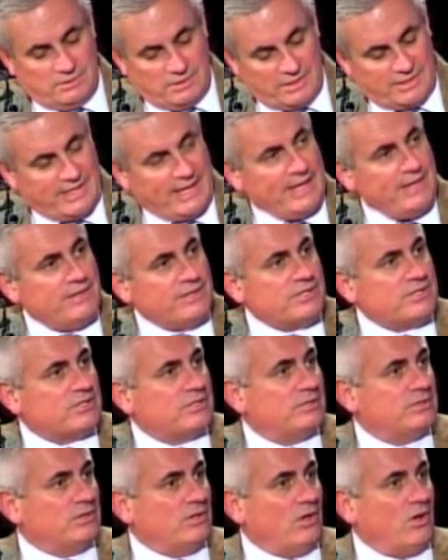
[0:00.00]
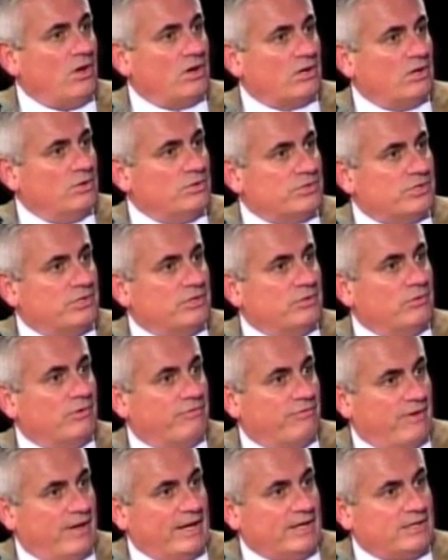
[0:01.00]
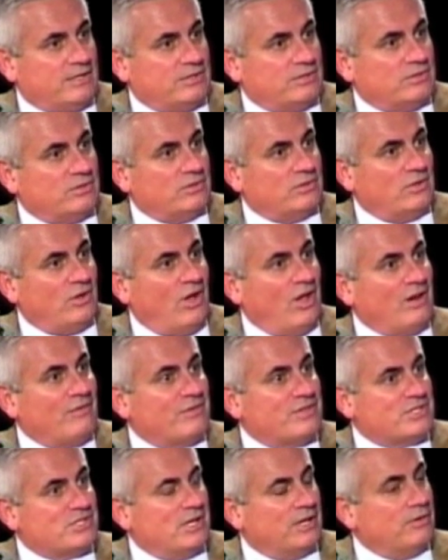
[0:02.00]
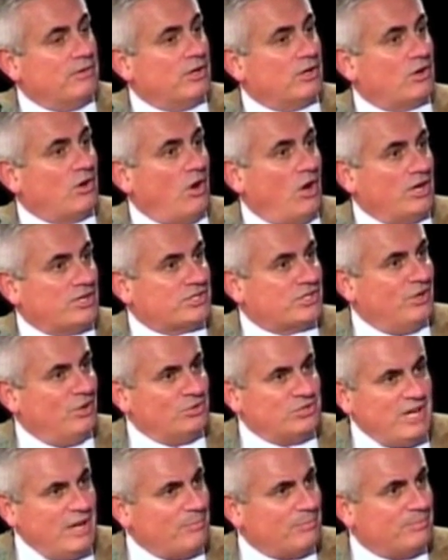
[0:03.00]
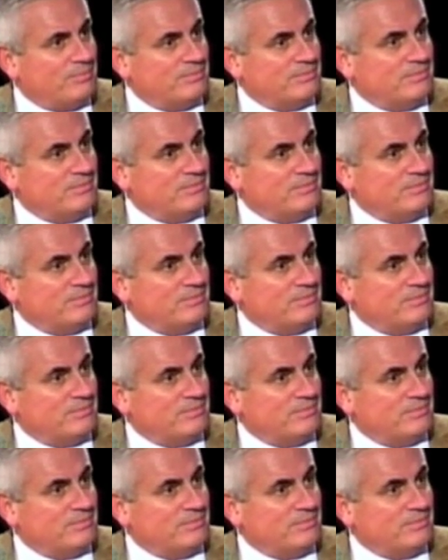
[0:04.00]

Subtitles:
The day this law goes into effect, all of a sudden their cost goes up.